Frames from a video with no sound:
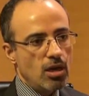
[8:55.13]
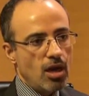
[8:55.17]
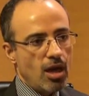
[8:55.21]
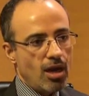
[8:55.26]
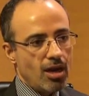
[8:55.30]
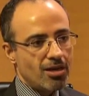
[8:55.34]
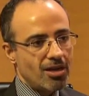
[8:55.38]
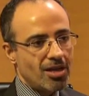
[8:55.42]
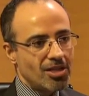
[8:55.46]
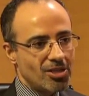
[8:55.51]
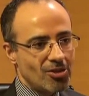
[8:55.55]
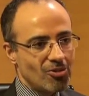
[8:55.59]

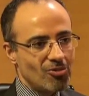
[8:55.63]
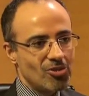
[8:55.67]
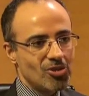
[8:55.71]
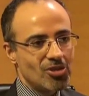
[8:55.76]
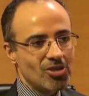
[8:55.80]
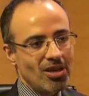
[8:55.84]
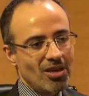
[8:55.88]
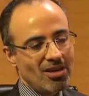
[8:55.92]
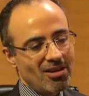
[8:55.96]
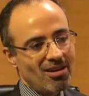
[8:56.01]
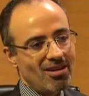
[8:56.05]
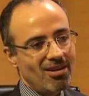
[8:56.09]
And as I was
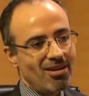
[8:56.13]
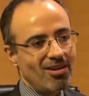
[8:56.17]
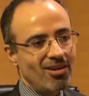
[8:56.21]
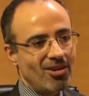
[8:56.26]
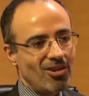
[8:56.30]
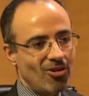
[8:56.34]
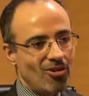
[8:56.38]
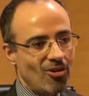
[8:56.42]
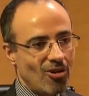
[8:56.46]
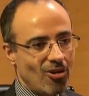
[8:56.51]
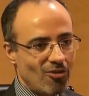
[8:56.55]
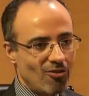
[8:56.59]
saying
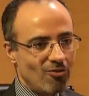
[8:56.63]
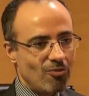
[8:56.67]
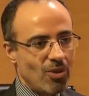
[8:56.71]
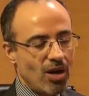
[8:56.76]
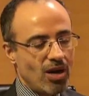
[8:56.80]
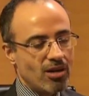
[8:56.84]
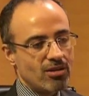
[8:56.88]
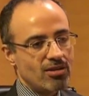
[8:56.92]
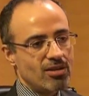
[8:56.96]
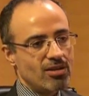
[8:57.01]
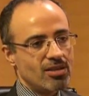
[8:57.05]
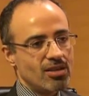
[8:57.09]
earlier, a lot of
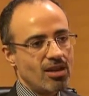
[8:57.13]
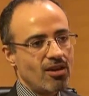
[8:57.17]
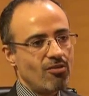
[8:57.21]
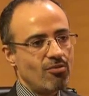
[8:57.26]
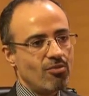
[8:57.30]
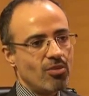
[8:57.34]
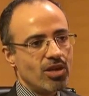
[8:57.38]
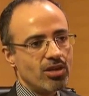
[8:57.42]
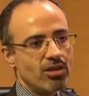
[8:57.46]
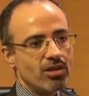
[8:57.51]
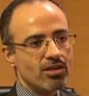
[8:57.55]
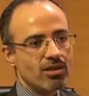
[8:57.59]
partners
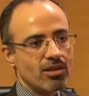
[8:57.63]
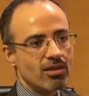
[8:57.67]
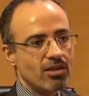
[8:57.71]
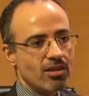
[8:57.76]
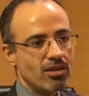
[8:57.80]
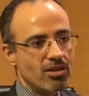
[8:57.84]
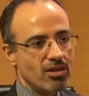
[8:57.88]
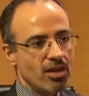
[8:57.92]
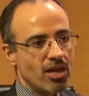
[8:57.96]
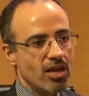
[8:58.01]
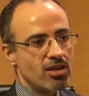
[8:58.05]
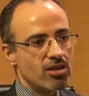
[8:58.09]
have made it an
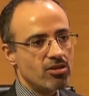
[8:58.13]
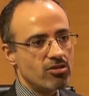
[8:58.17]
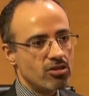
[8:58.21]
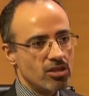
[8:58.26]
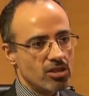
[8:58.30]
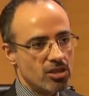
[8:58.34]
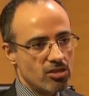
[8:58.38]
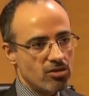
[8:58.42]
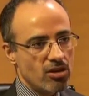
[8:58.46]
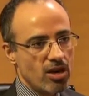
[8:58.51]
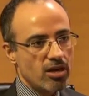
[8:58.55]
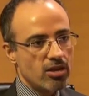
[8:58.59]
India
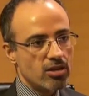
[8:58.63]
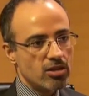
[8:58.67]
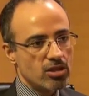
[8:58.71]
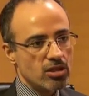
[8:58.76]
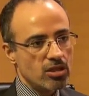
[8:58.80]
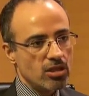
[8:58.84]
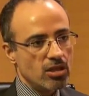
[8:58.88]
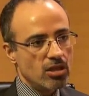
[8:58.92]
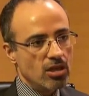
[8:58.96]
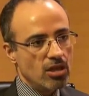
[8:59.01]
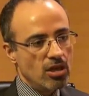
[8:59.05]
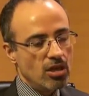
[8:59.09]
entry
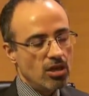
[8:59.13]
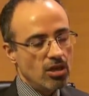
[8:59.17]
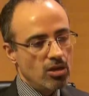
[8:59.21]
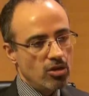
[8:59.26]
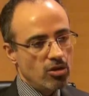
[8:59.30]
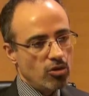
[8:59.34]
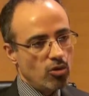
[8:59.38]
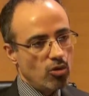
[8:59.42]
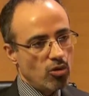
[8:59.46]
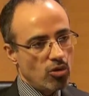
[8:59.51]
strategy. Mm-hmm.